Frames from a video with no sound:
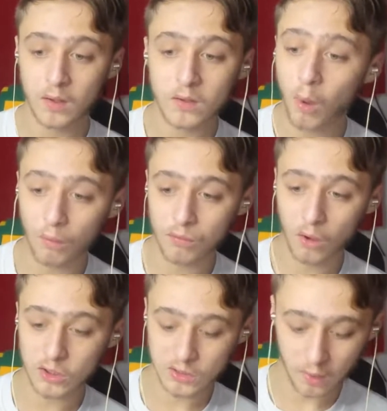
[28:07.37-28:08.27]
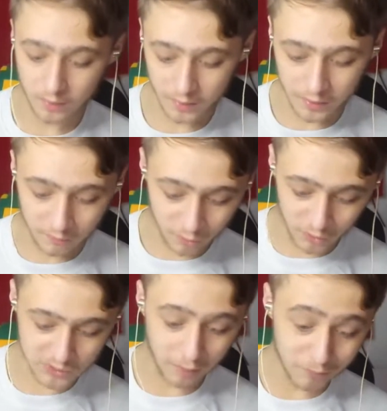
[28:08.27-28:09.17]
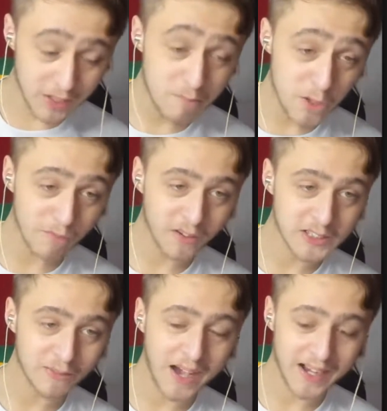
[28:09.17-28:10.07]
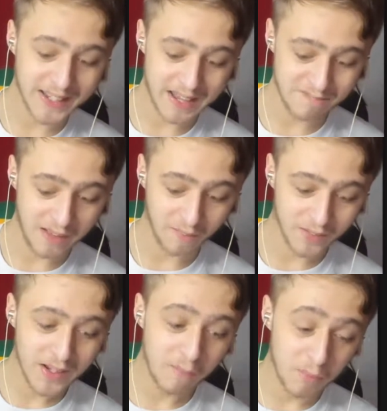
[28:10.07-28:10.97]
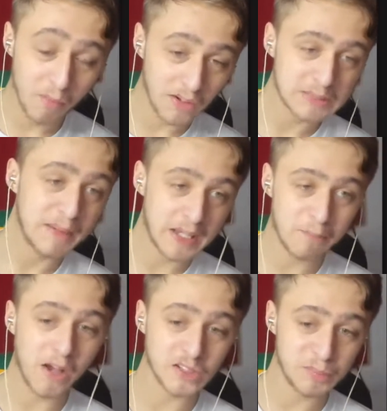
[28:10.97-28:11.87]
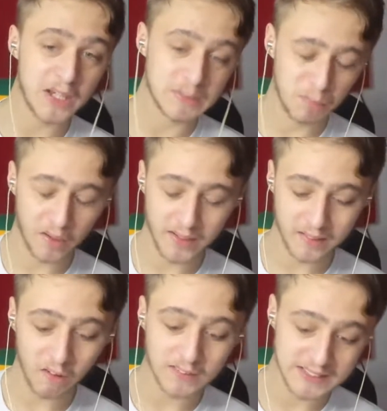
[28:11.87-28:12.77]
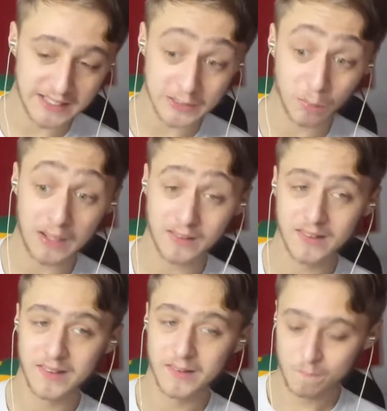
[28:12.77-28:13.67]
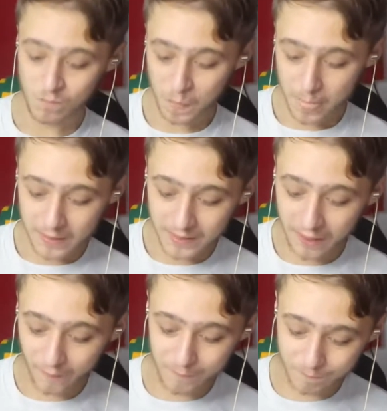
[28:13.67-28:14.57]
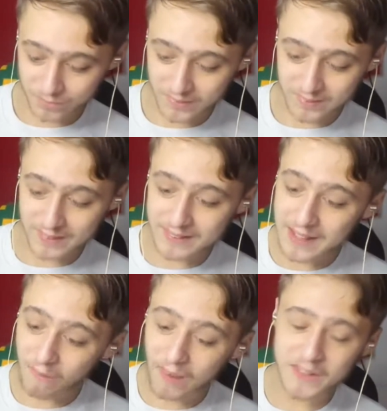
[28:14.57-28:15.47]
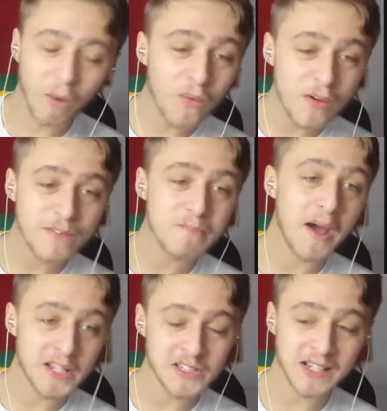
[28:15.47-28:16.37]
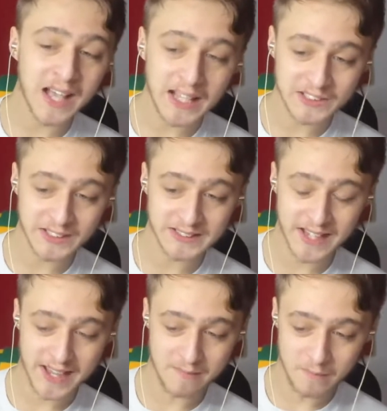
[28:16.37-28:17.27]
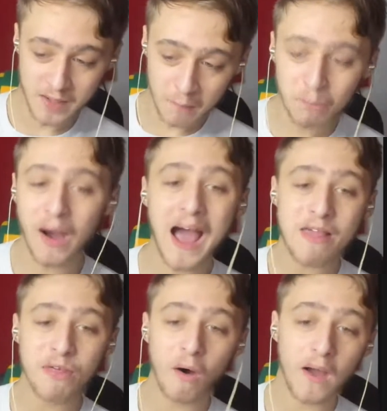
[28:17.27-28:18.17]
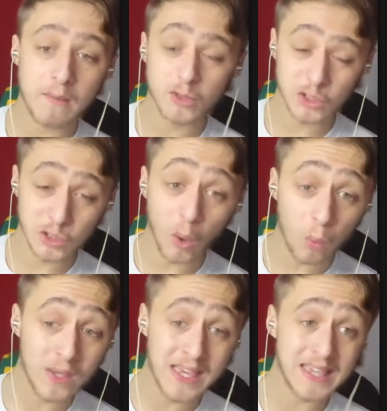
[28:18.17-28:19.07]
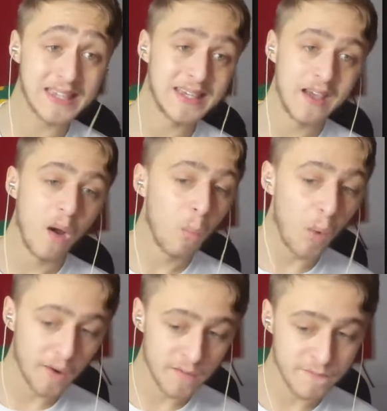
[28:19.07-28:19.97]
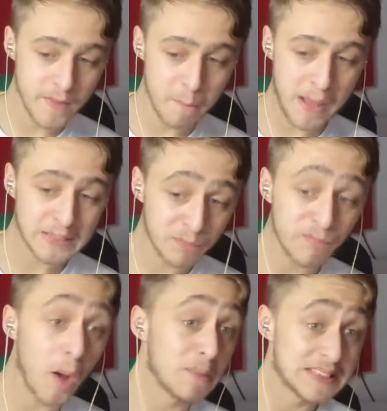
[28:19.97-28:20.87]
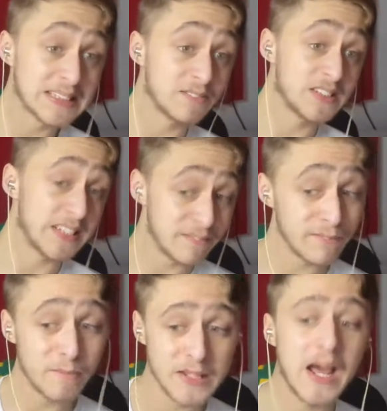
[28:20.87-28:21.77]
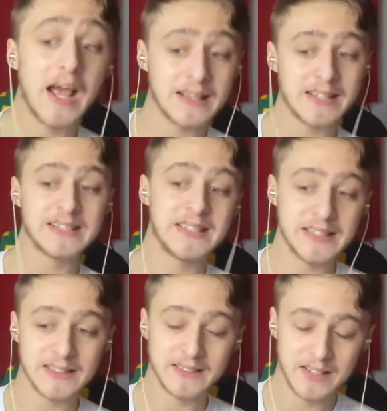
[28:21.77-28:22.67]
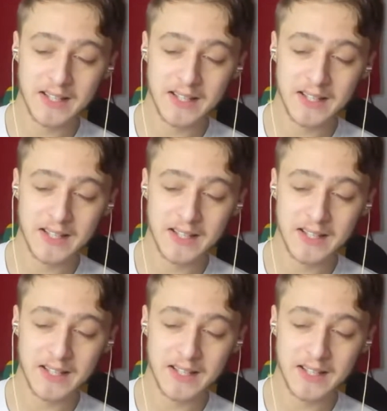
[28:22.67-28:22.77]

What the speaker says: No, of course not. Of course not. I'm going to move on to our game now, and we will speak about Spurs appointing Conte as well. Now, I don't know if you managed to catch this game, but I thought it was low-key one of the best performances I've seen from United this season.